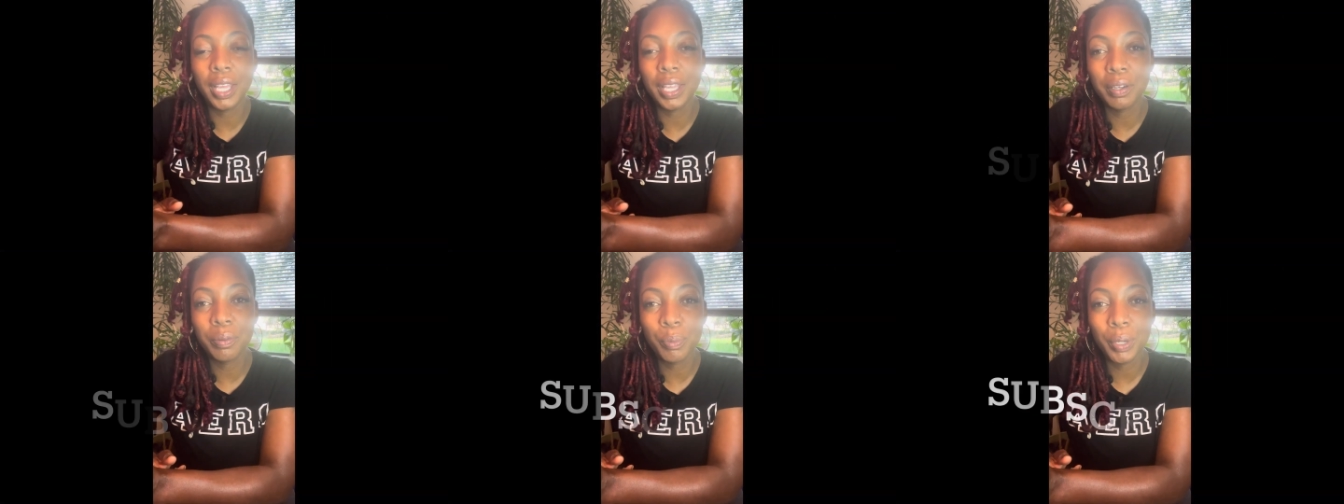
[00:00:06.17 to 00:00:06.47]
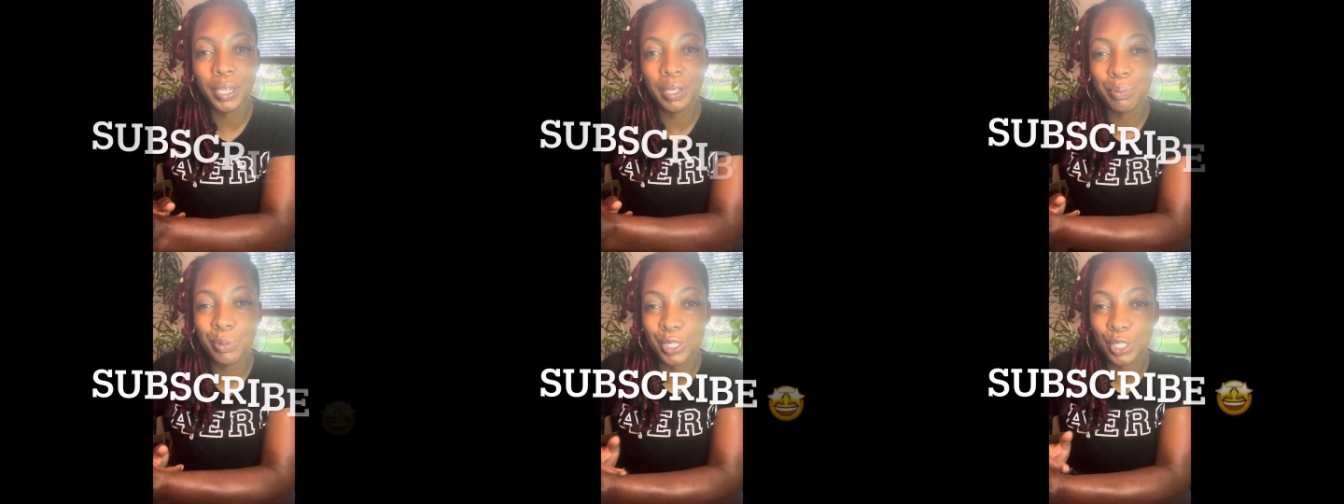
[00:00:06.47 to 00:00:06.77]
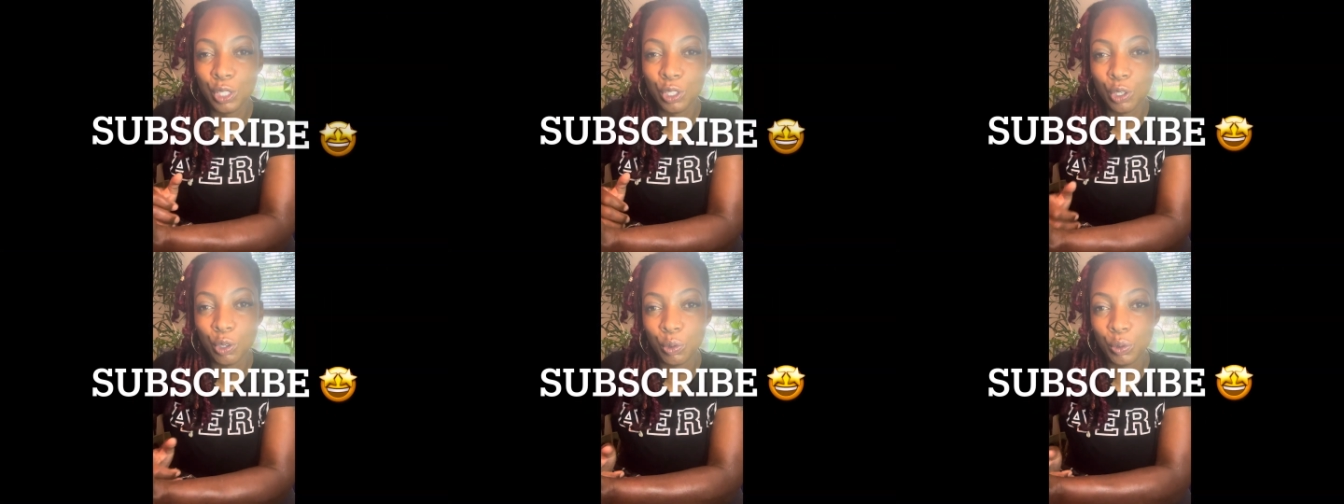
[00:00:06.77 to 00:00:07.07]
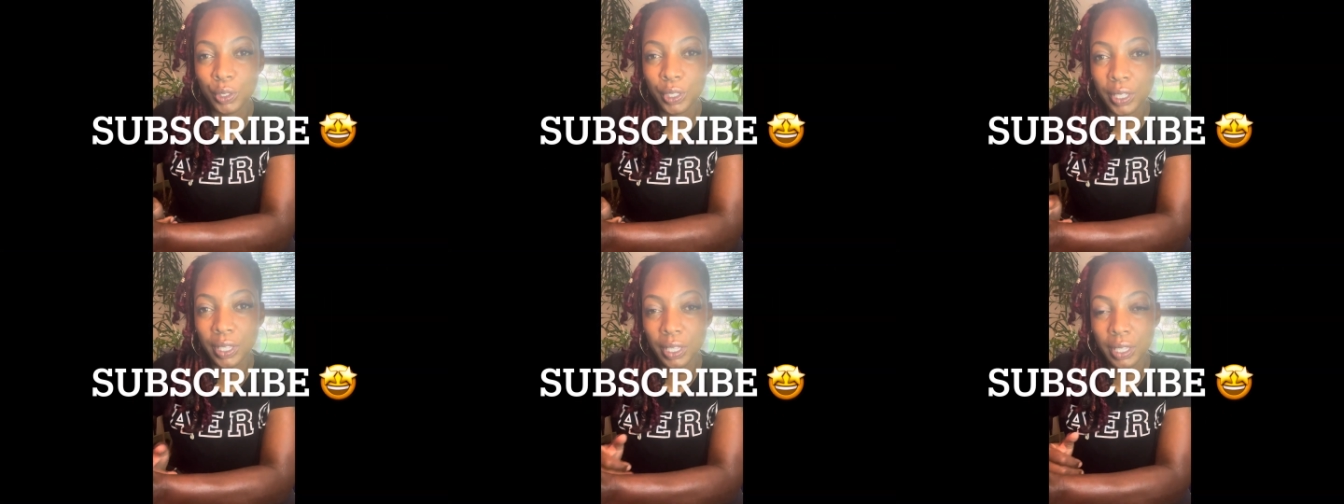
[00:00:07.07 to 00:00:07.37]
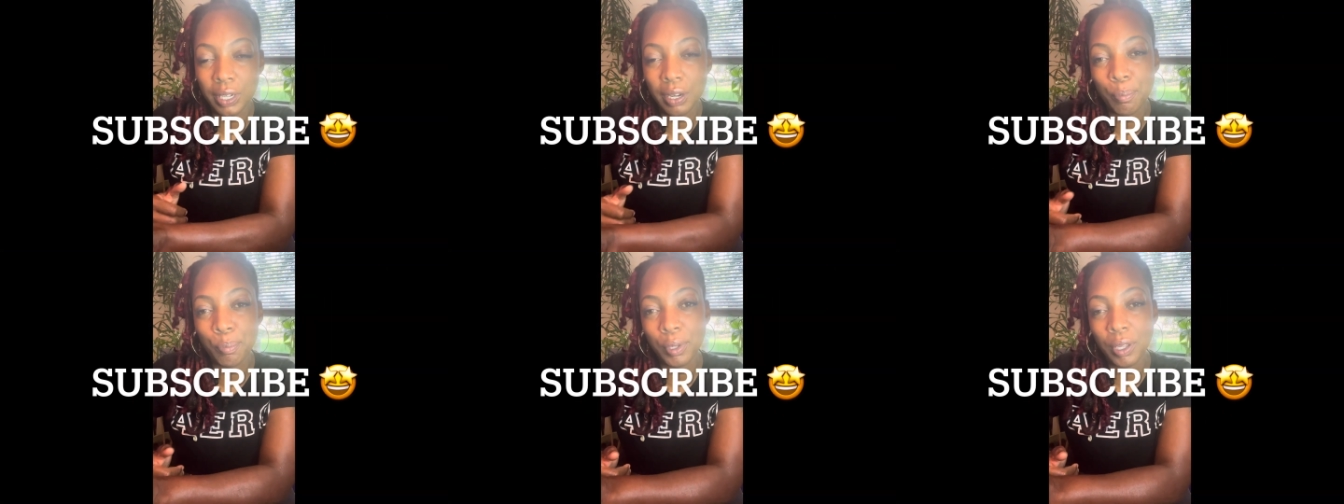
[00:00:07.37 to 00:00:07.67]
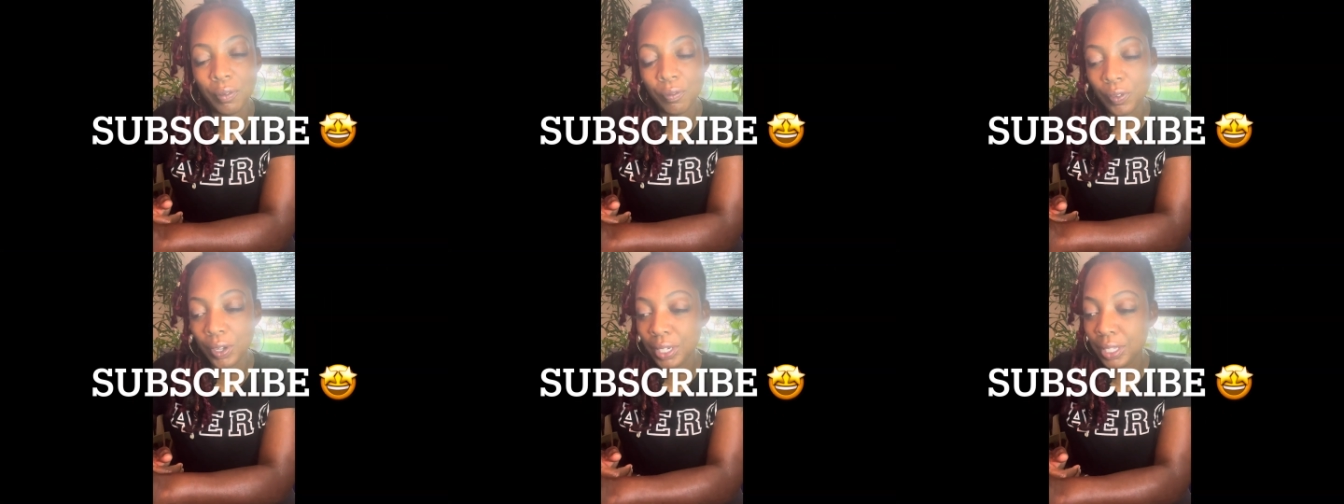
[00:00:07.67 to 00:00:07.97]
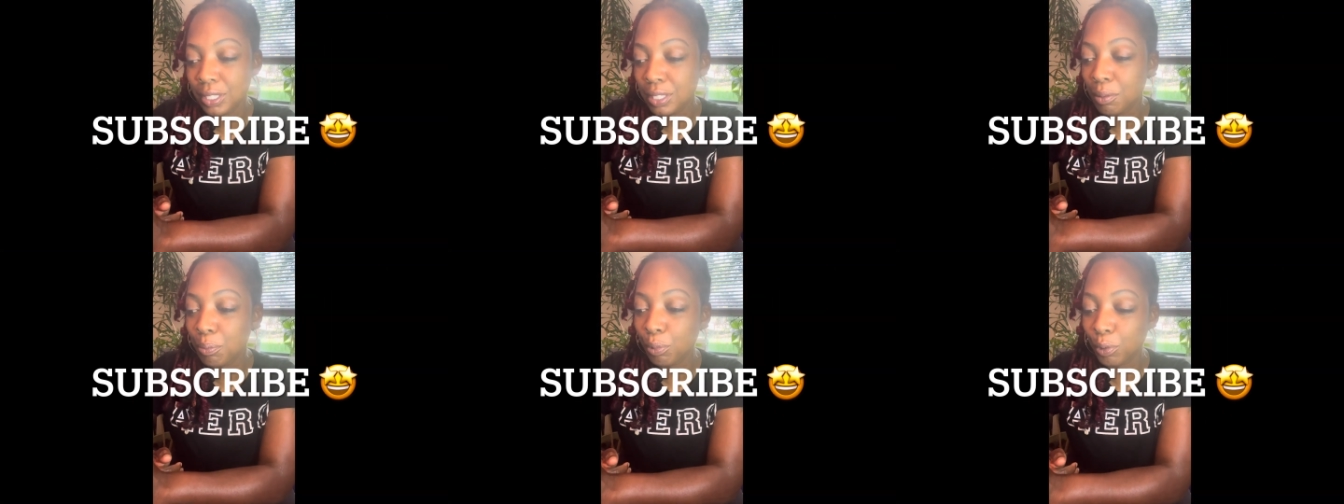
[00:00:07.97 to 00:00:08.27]
in. My name is Ayoka and I'm getting
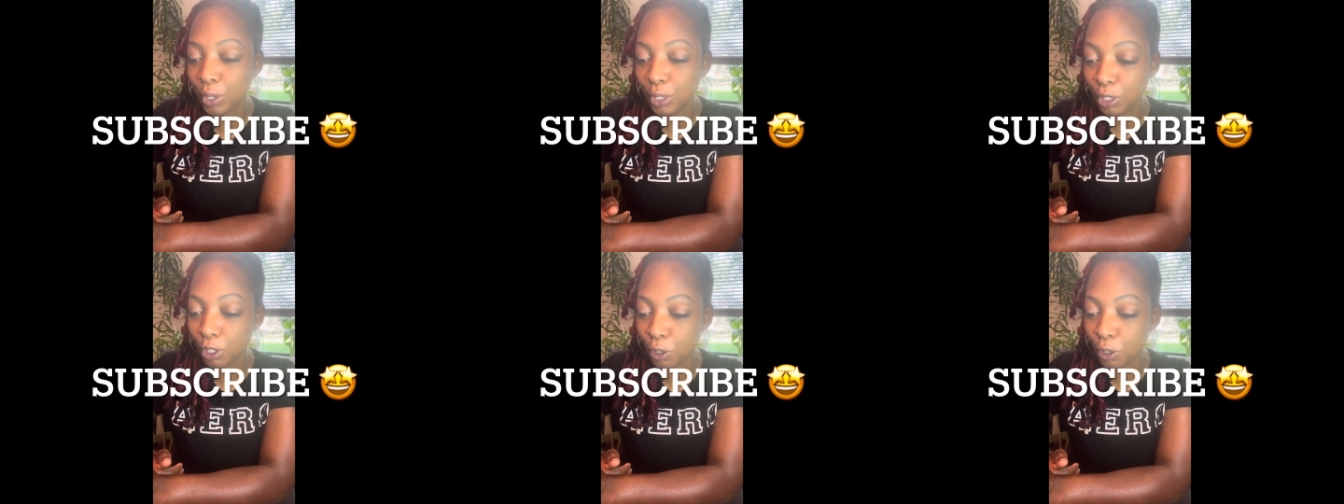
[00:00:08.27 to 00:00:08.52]
ready to bring